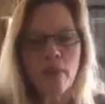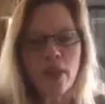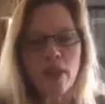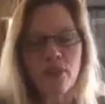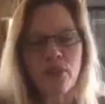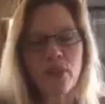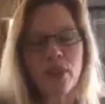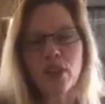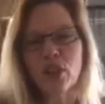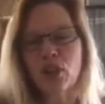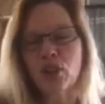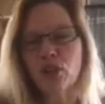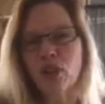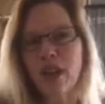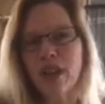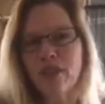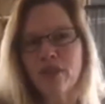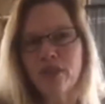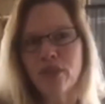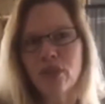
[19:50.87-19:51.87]
But if we are
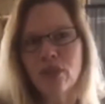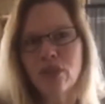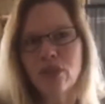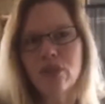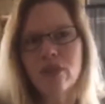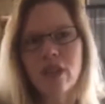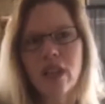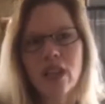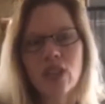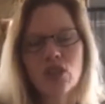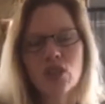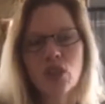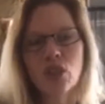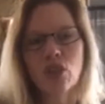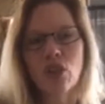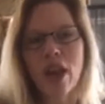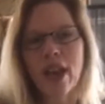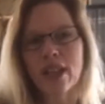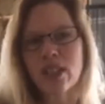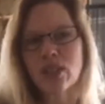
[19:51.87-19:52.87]
grateful and show
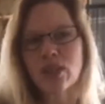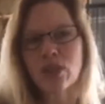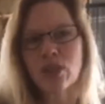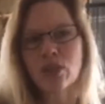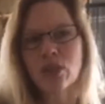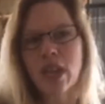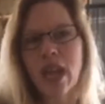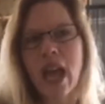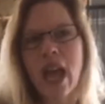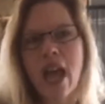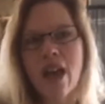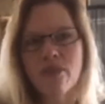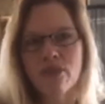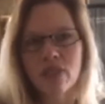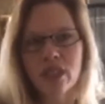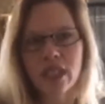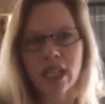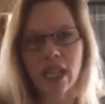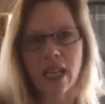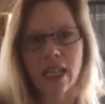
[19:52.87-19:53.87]
gratitude
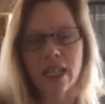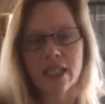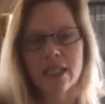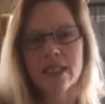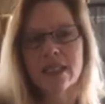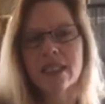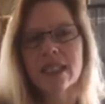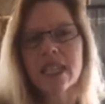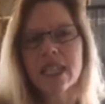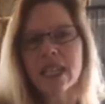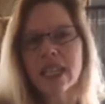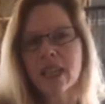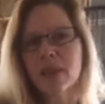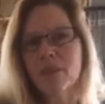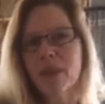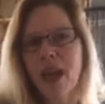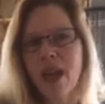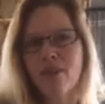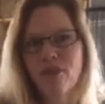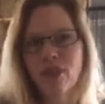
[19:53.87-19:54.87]
every day, seek
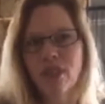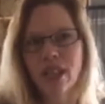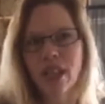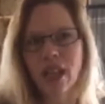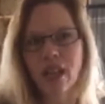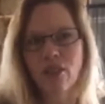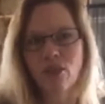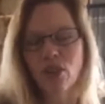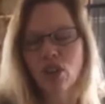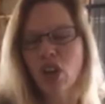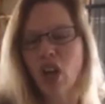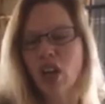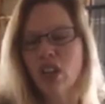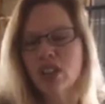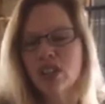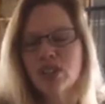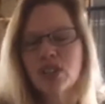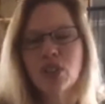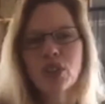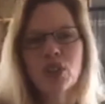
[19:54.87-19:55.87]
Him every day,
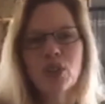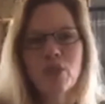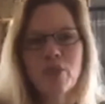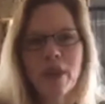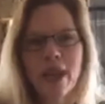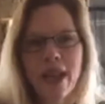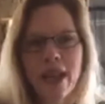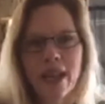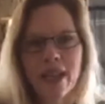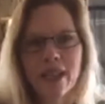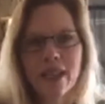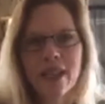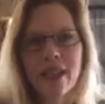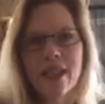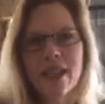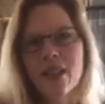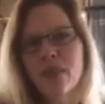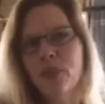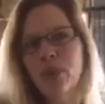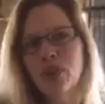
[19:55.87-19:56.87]
regardless good or bad,
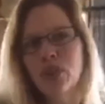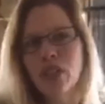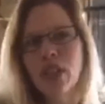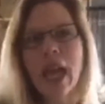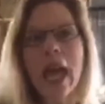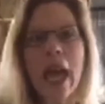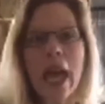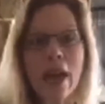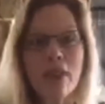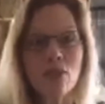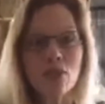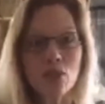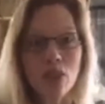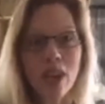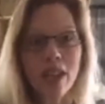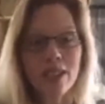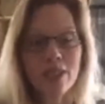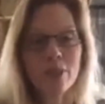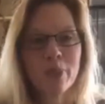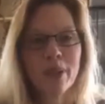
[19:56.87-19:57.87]
we shouldn't have
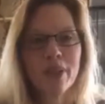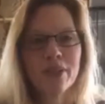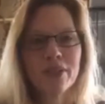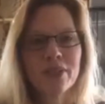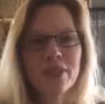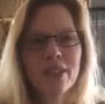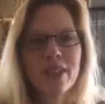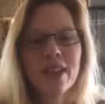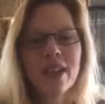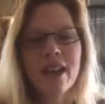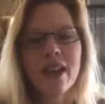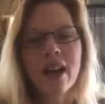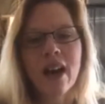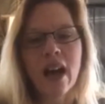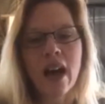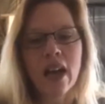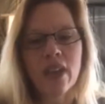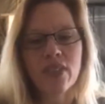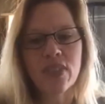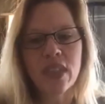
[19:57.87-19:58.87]
dry spells.
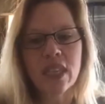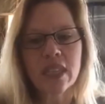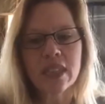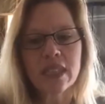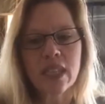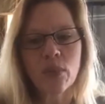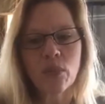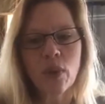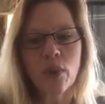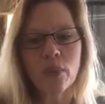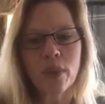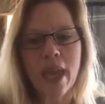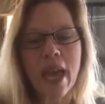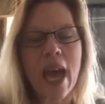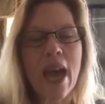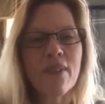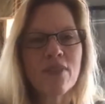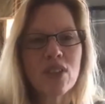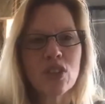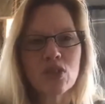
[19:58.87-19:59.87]
I think that when we
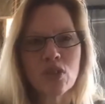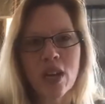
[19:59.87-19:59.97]
have